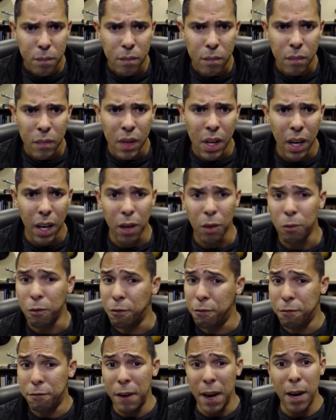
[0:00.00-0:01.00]
A
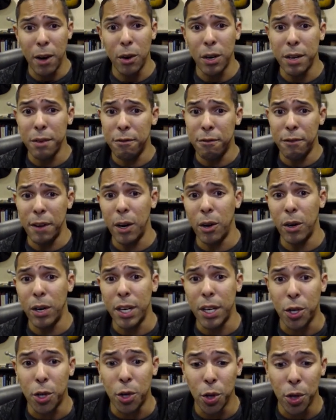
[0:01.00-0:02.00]
very, very
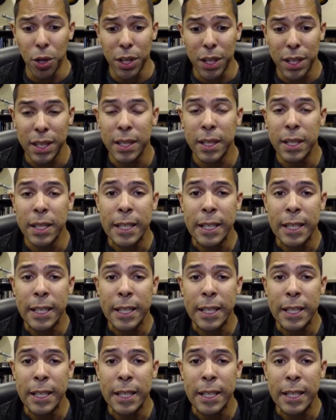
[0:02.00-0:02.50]
good